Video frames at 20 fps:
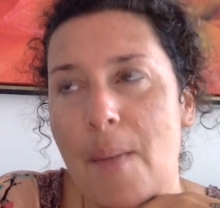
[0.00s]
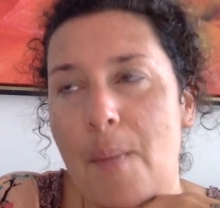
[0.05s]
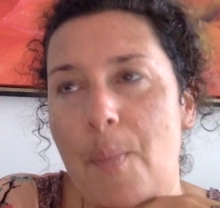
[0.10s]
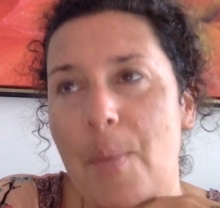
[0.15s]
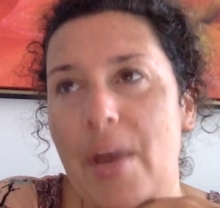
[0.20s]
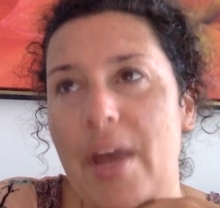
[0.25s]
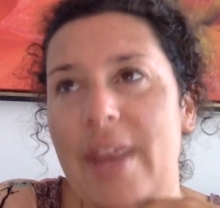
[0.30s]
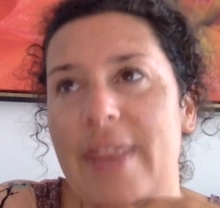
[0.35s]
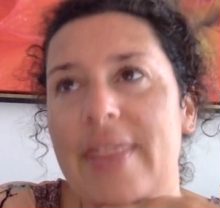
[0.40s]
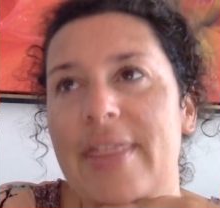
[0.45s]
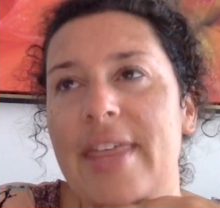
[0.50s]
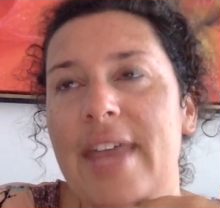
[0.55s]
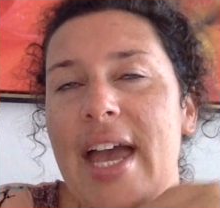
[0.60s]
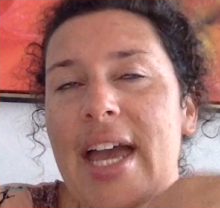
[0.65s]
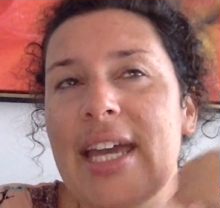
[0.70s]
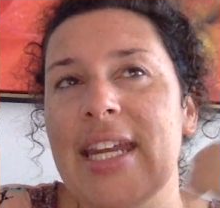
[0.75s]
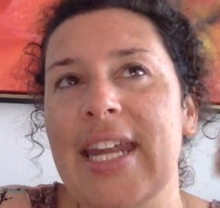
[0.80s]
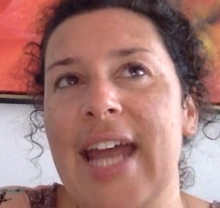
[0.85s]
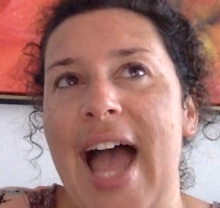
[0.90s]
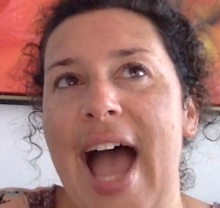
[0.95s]
But
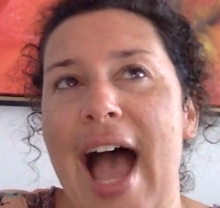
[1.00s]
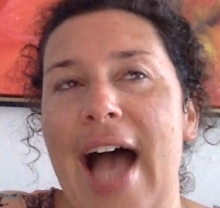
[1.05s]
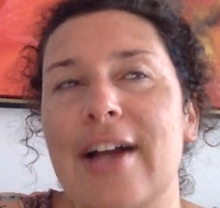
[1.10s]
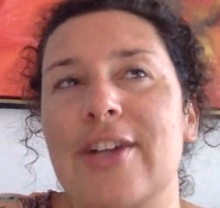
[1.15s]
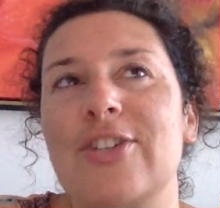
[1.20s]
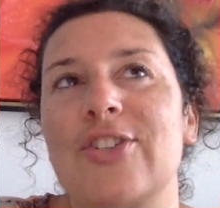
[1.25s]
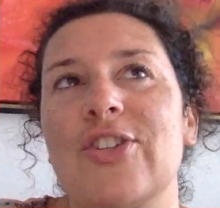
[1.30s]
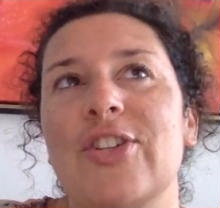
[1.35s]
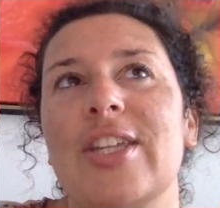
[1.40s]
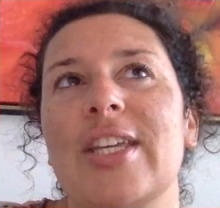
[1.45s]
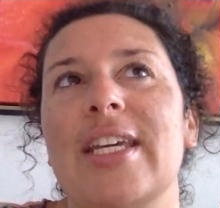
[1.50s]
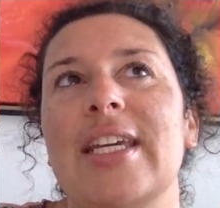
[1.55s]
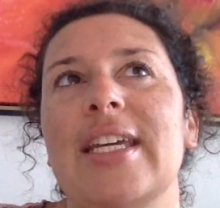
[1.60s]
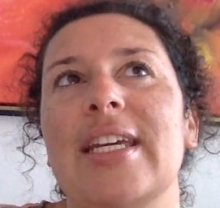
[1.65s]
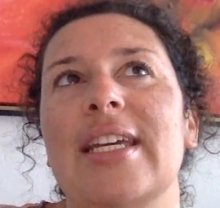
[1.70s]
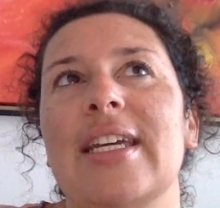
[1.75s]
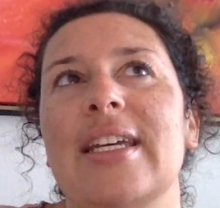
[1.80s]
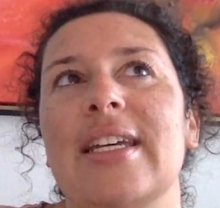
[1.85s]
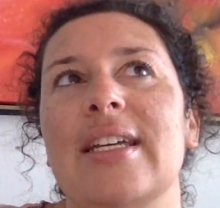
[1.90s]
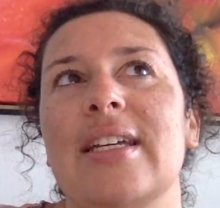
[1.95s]
then
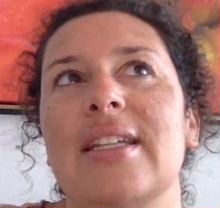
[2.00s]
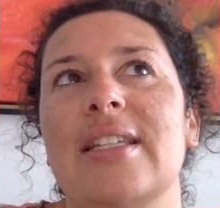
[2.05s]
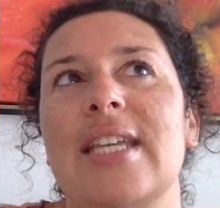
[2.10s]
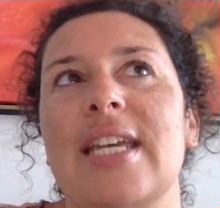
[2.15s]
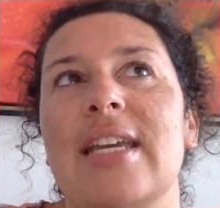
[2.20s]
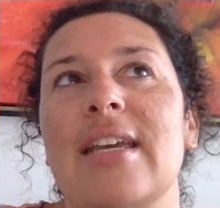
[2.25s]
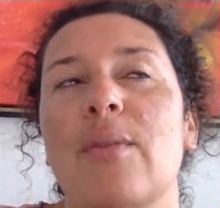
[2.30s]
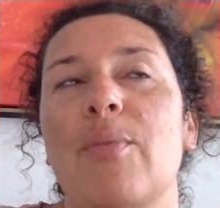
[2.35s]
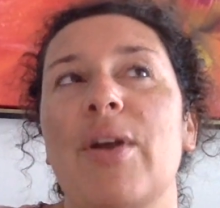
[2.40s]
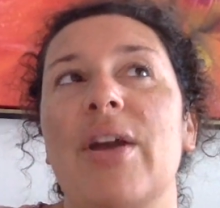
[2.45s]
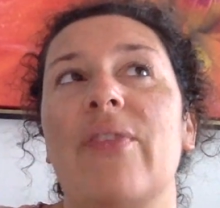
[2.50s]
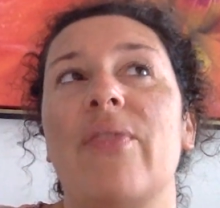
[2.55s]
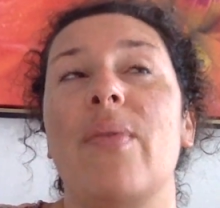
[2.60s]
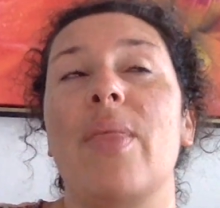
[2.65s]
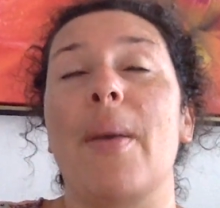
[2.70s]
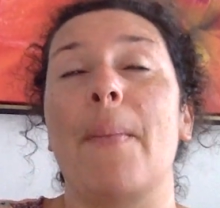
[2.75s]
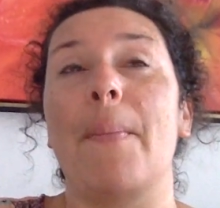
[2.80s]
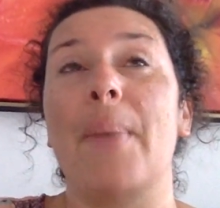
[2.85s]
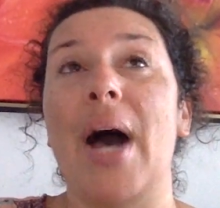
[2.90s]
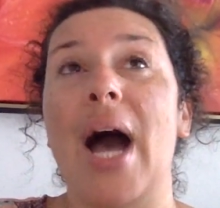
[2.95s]
actually taking a break from
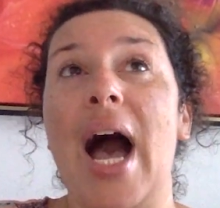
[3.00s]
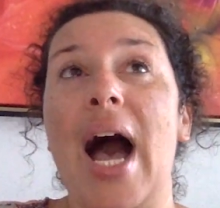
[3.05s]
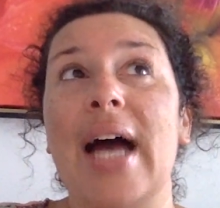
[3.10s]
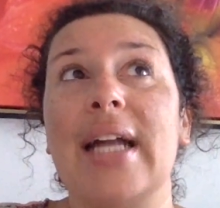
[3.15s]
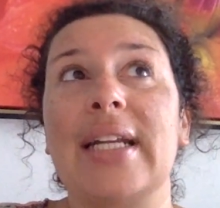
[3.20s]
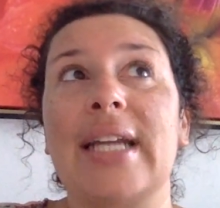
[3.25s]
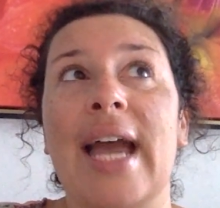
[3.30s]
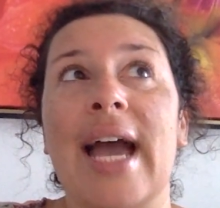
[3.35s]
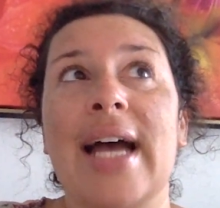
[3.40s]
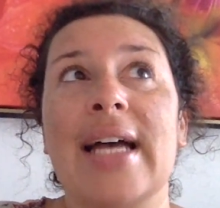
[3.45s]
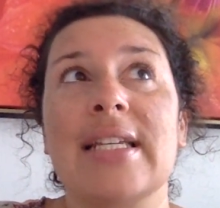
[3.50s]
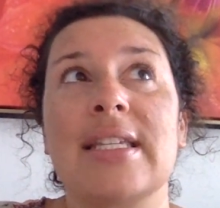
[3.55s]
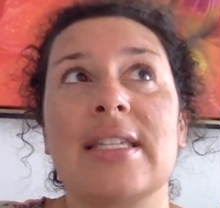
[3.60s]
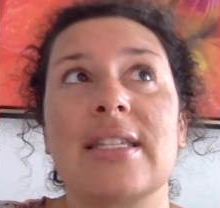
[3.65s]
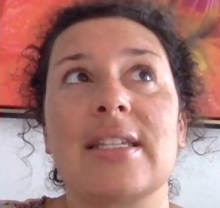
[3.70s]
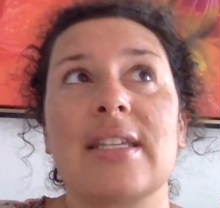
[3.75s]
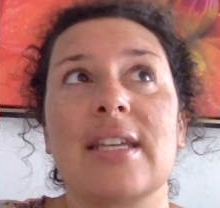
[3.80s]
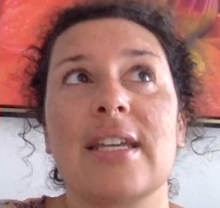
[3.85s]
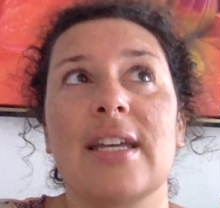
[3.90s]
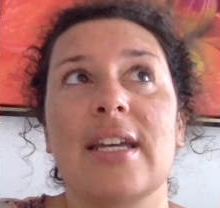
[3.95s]
the
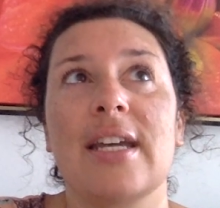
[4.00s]
podcast,